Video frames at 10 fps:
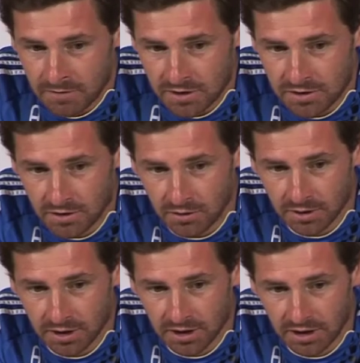
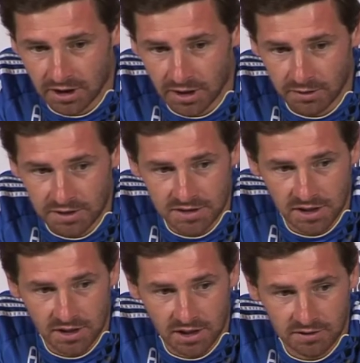So I wouldn't
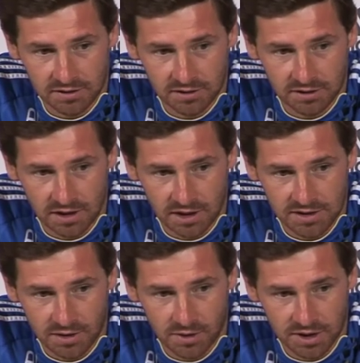say that that
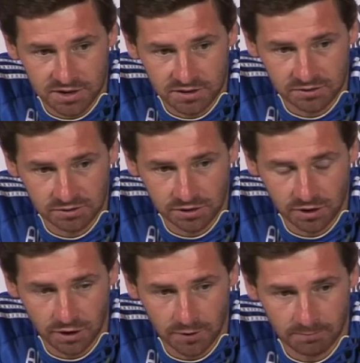is the
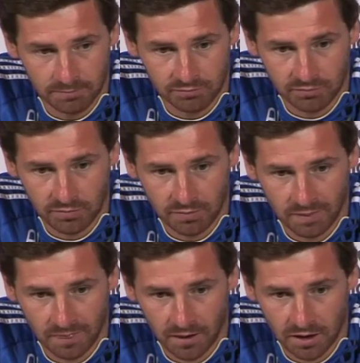question.
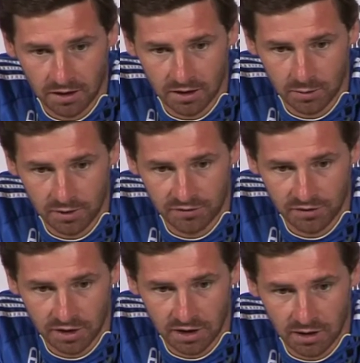
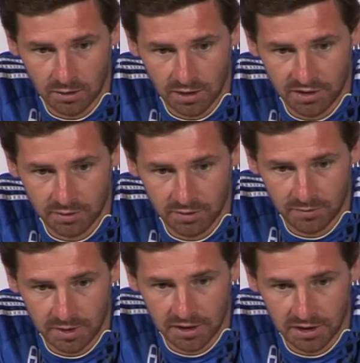I think we've
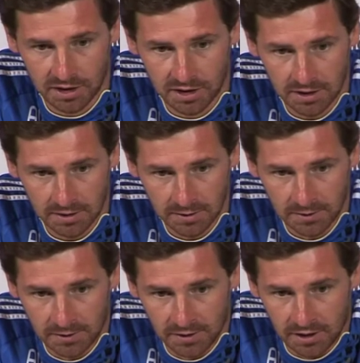made
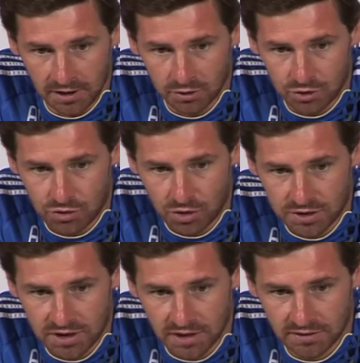a good strong
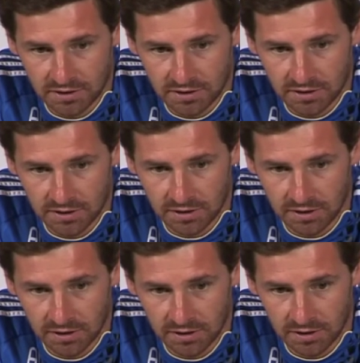start
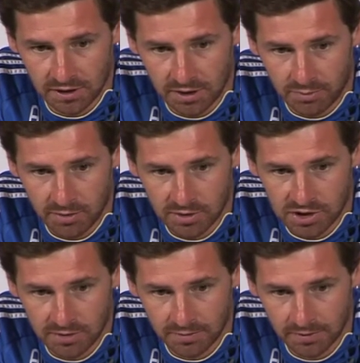in the
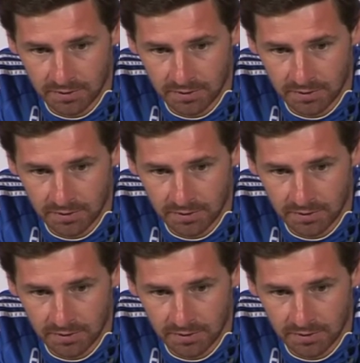Premiership.